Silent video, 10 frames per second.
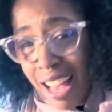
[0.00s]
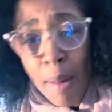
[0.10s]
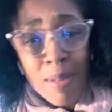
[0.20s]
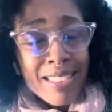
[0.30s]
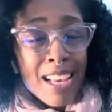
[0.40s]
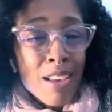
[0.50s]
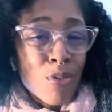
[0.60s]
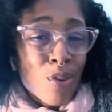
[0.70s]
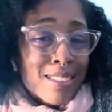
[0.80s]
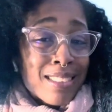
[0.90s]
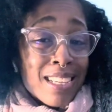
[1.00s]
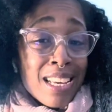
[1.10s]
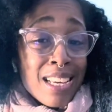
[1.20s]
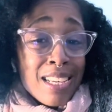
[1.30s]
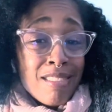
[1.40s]
I'm gonna say
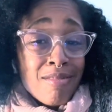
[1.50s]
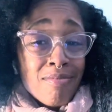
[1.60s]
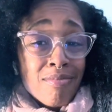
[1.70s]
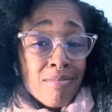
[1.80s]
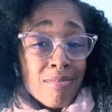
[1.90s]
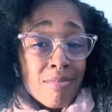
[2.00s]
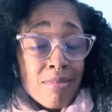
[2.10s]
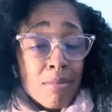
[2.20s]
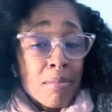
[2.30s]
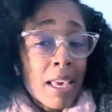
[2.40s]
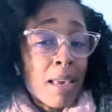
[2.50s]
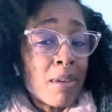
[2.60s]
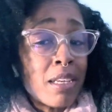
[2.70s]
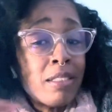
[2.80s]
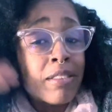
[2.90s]
4C,
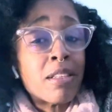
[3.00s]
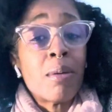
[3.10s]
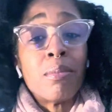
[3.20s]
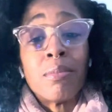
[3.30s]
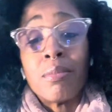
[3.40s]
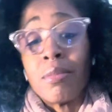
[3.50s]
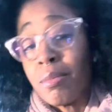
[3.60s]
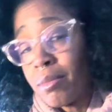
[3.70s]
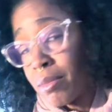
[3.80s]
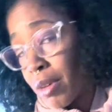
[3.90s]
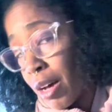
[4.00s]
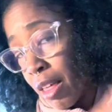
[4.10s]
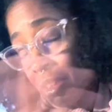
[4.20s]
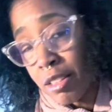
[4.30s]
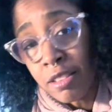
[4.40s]
maybe some
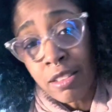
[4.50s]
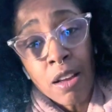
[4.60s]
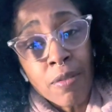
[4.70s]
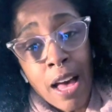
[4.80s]
other stuff.